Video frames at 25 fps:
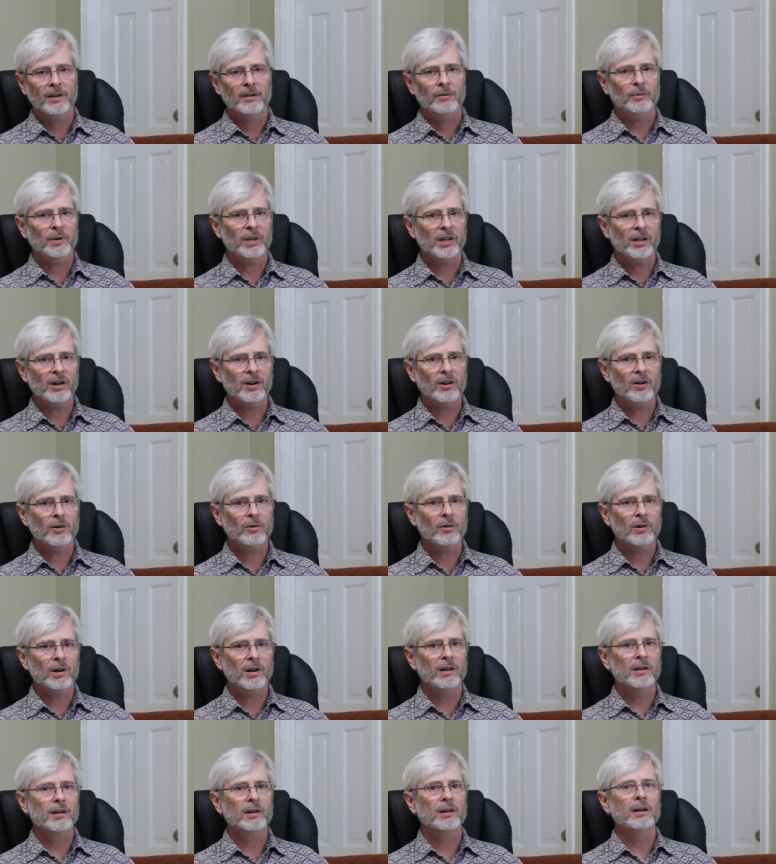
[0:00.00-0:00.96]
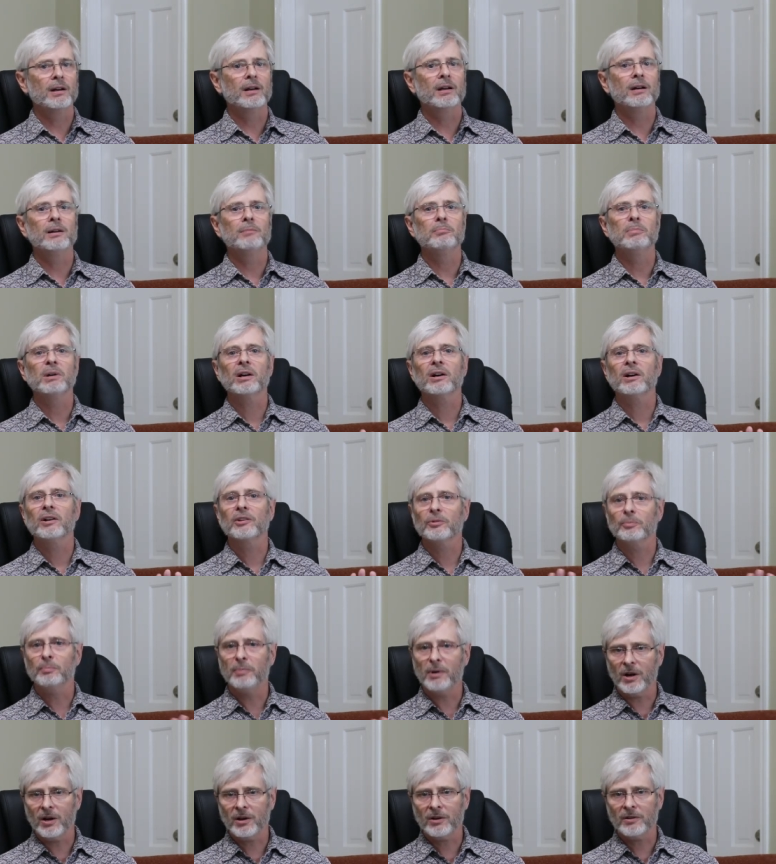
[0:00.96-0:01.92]
We go because
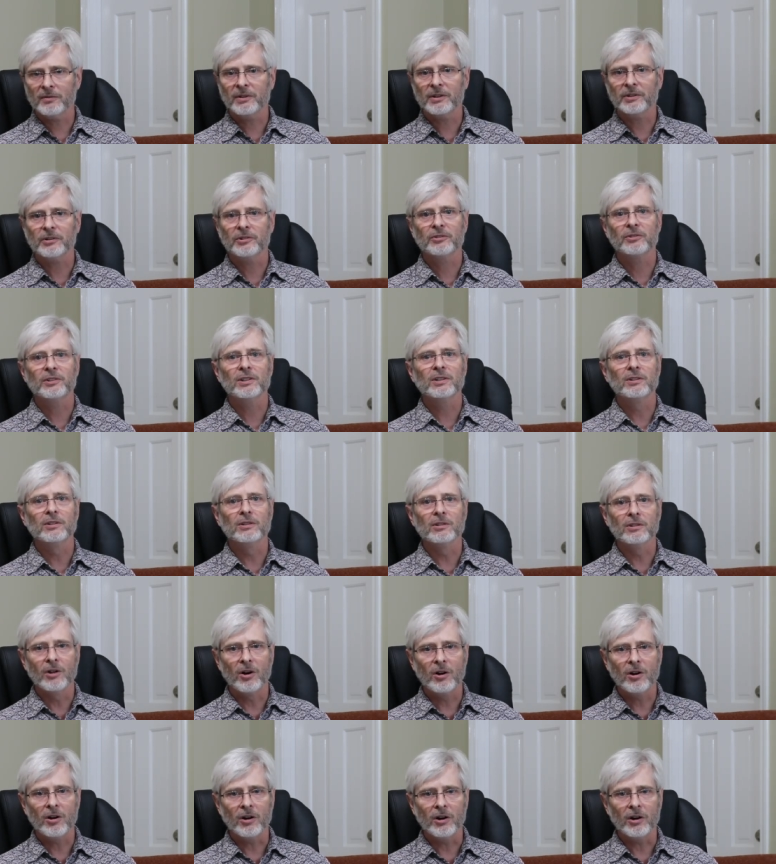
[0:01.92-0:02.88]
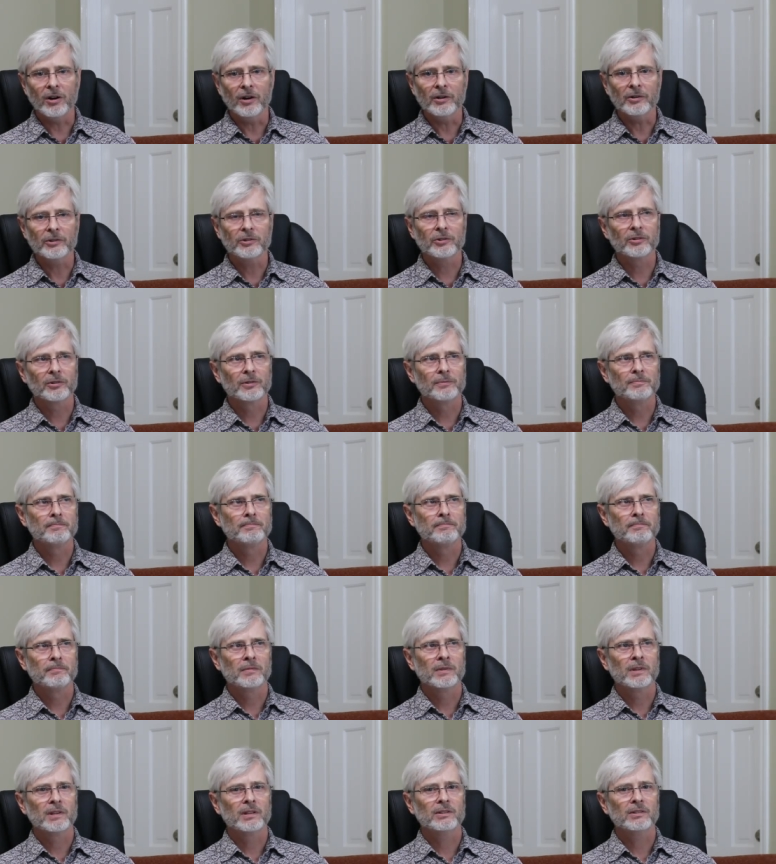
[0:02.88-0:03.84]
part of us still longs
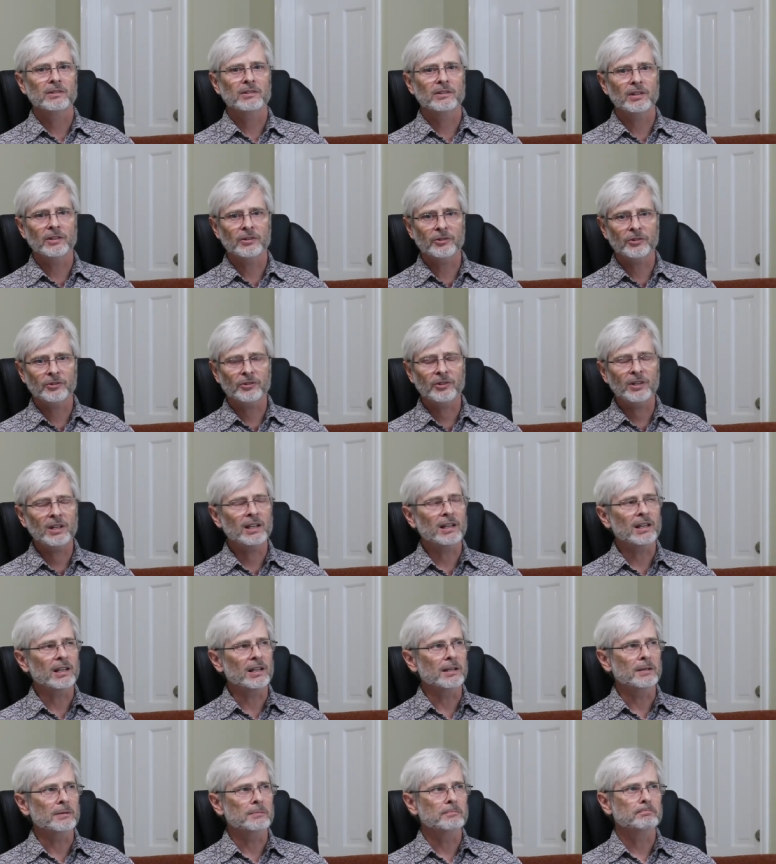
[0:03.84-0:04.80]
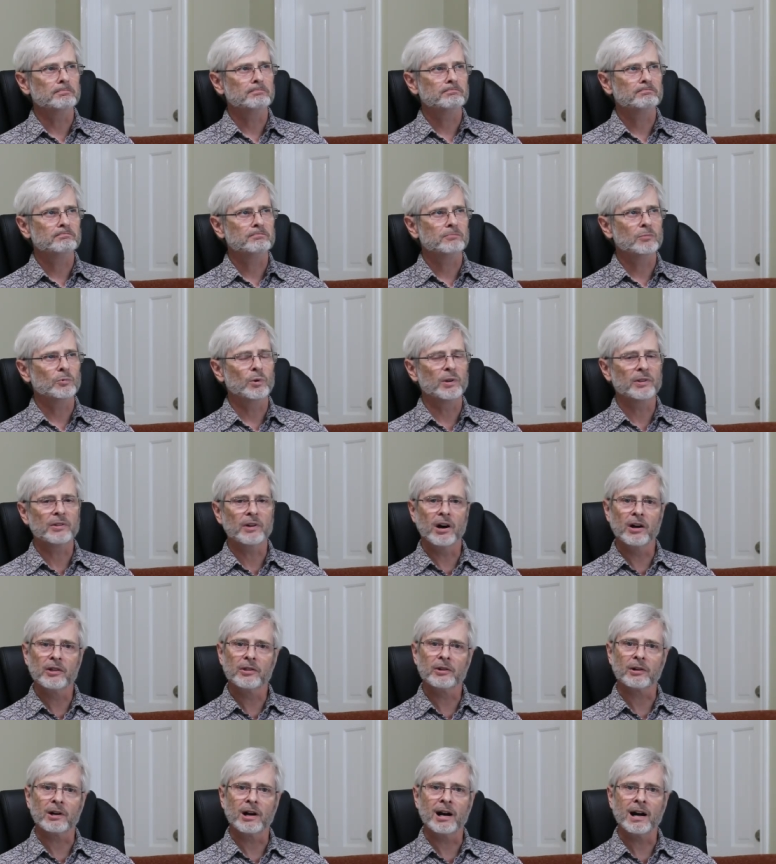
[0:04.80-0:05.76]
to see with
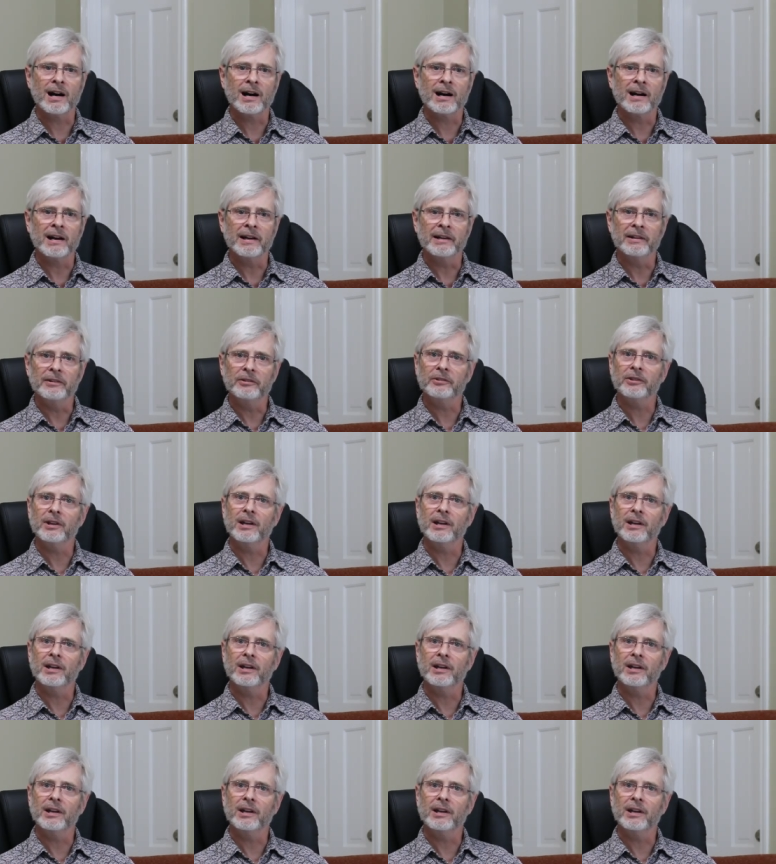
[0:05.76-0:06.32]
other eyes